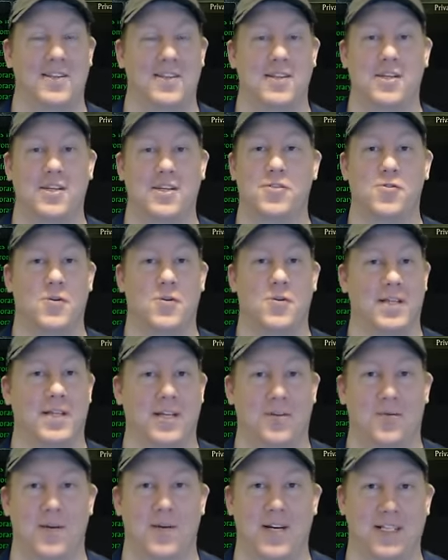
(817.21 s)
The
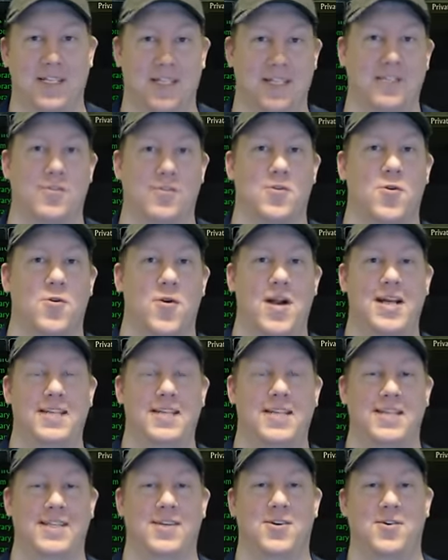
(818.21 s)
adrenaline rush is
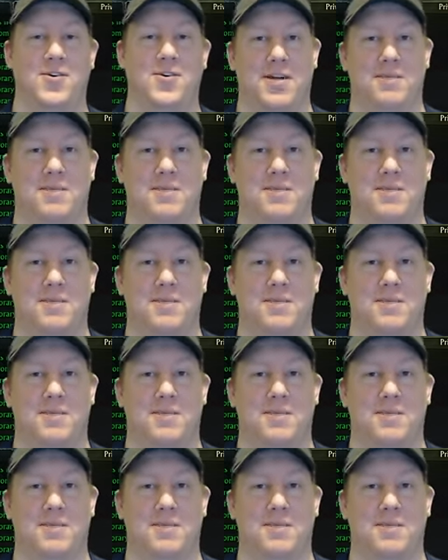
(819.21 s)
crazy going